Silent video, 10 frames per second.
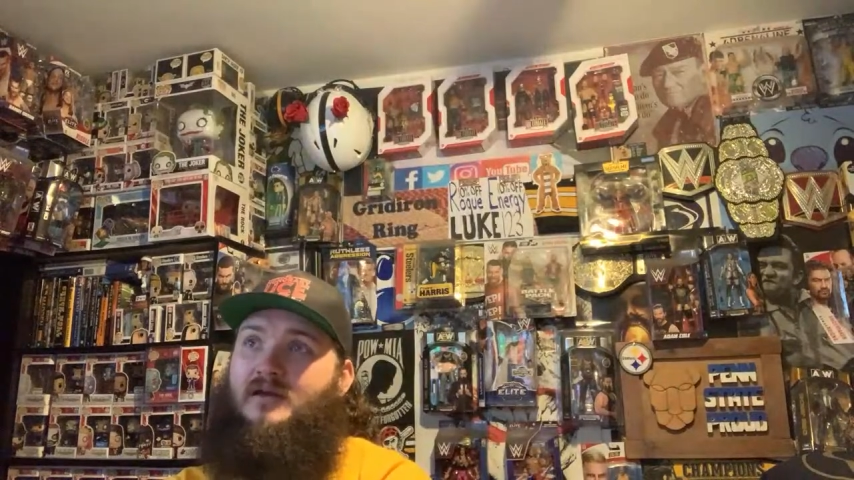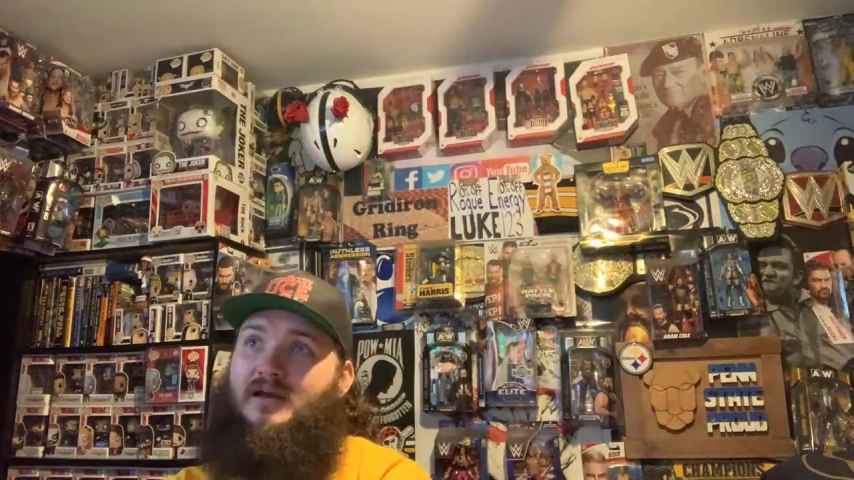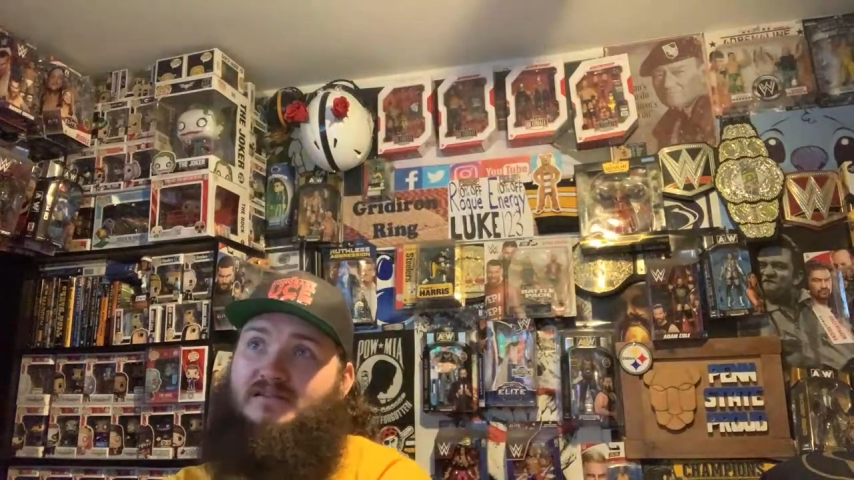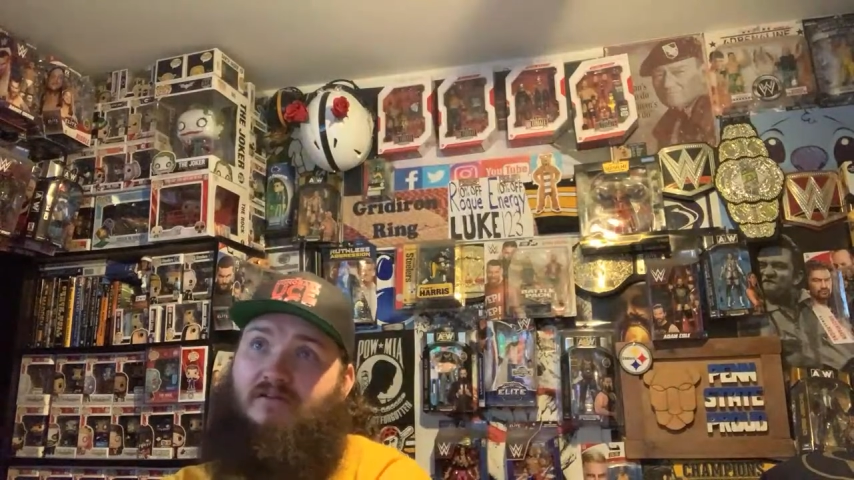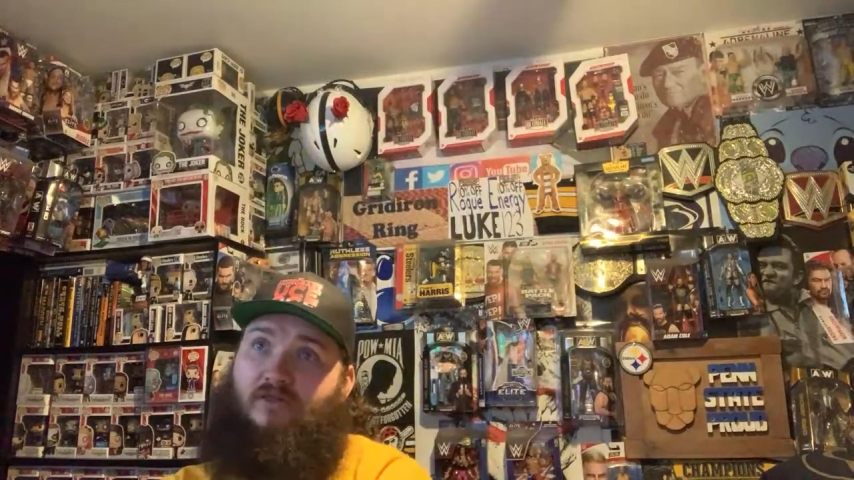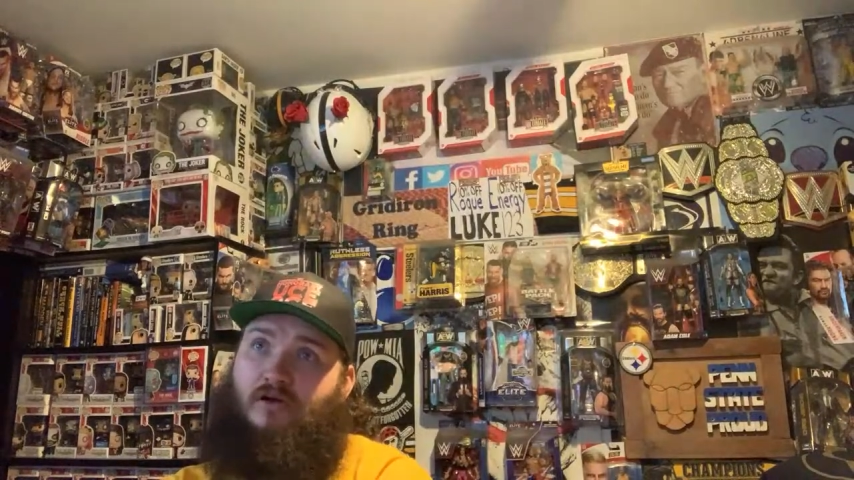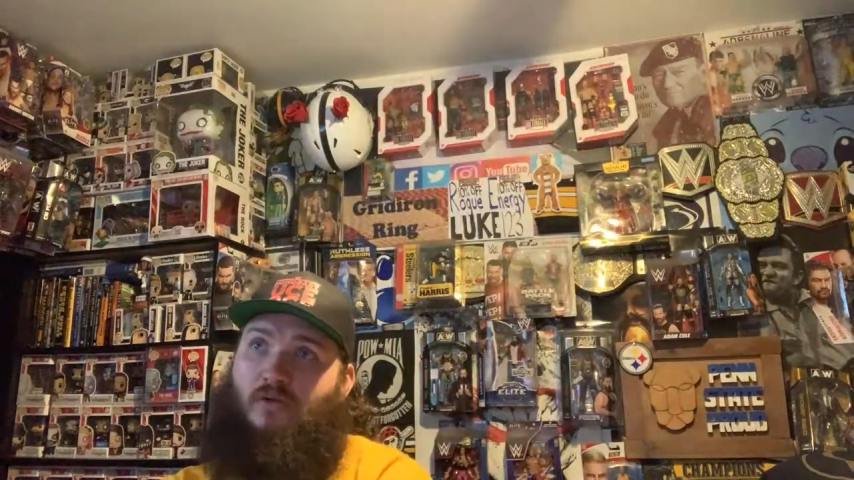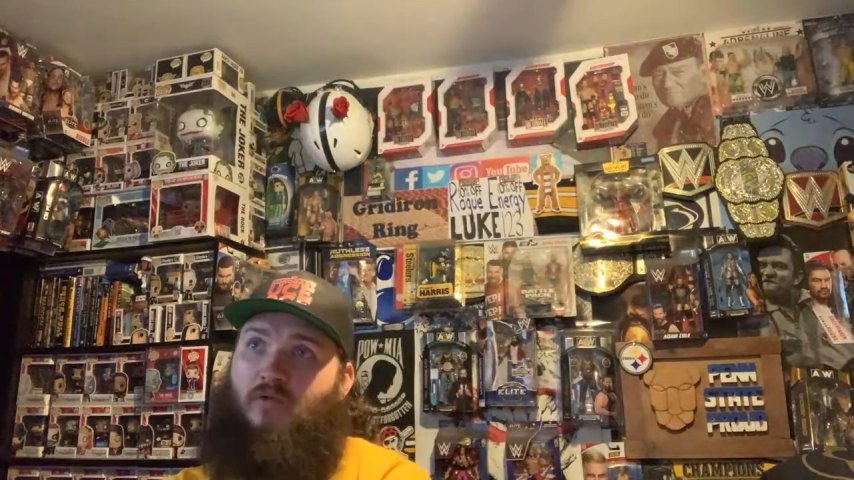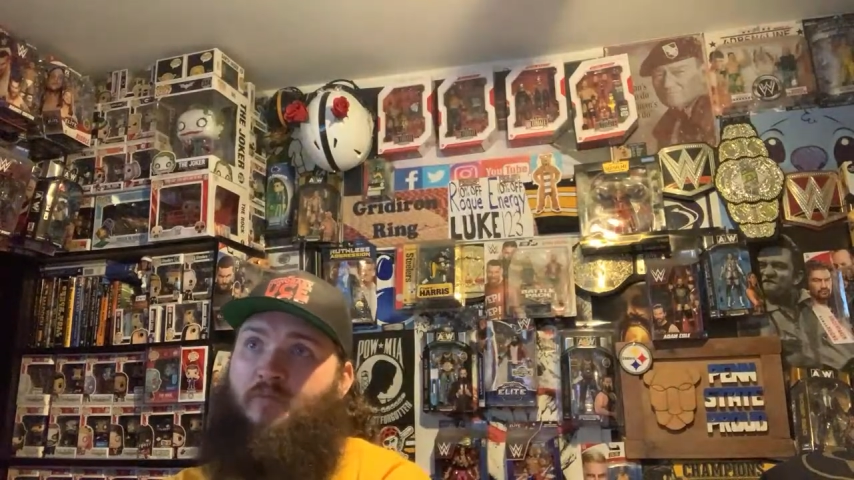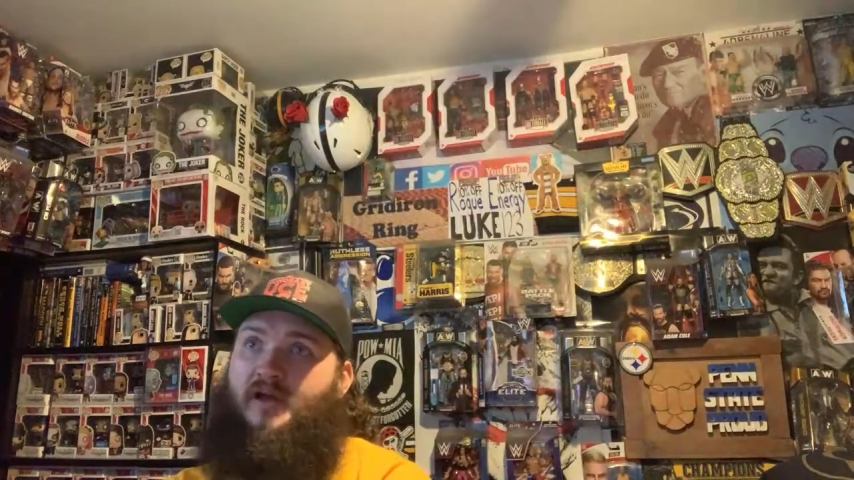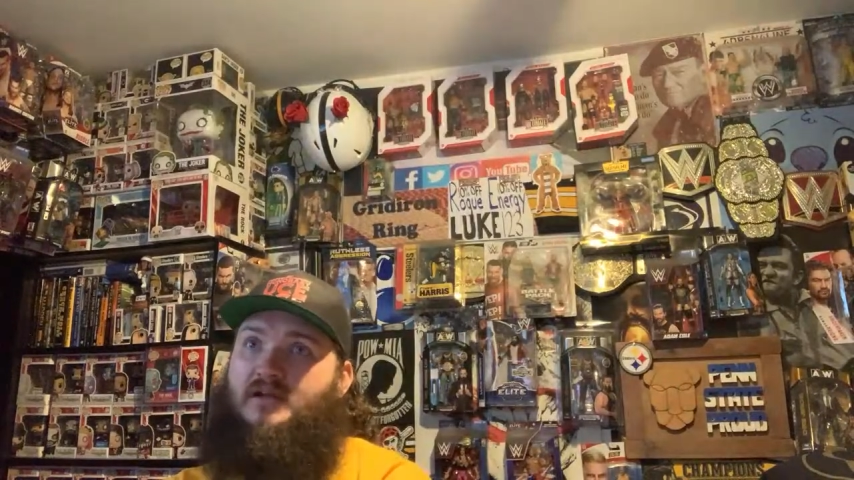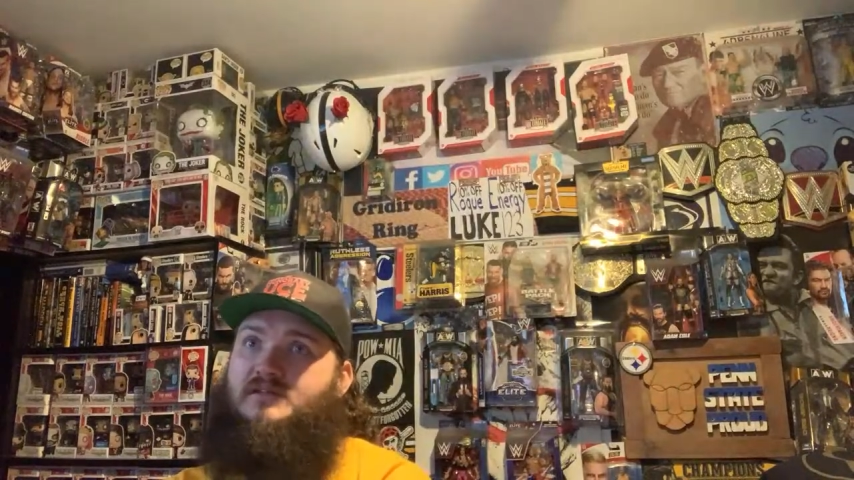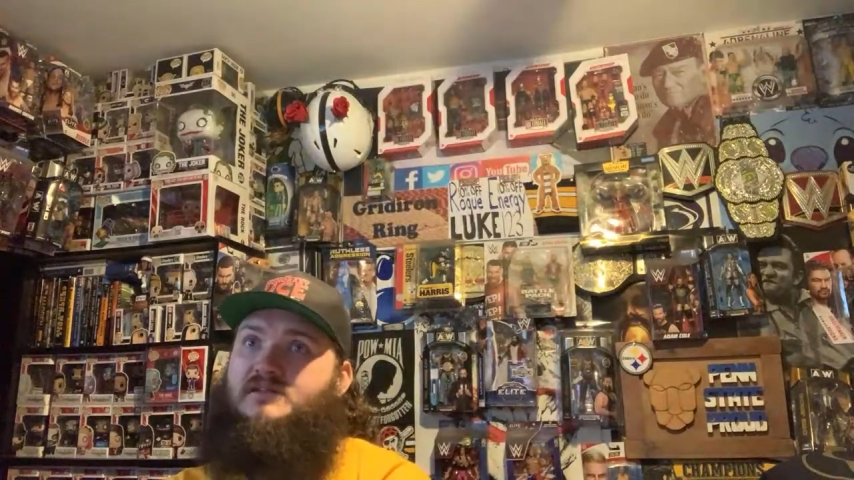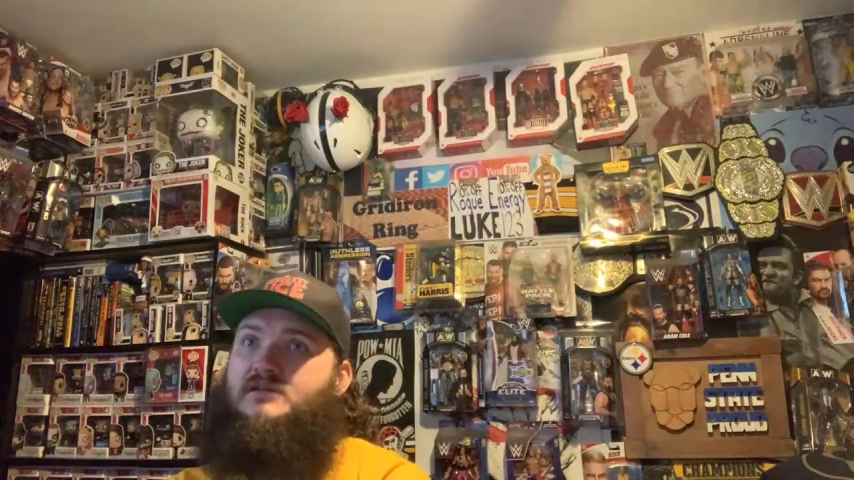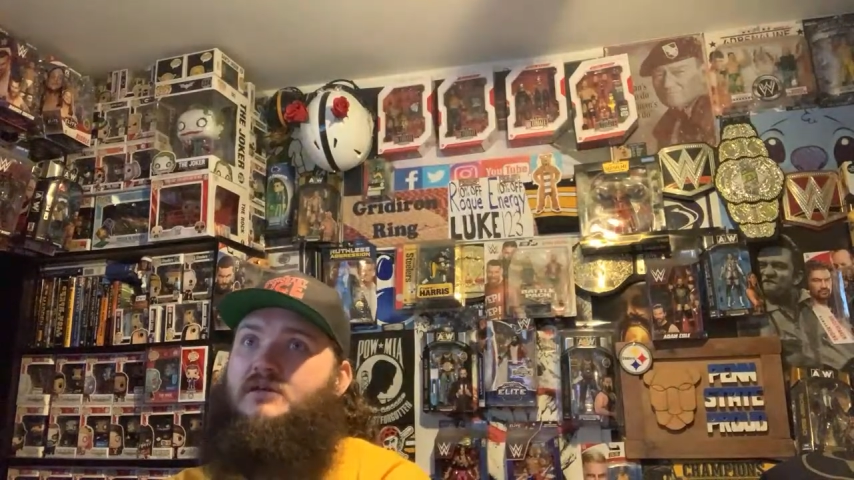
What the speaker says: That's another 31 picks.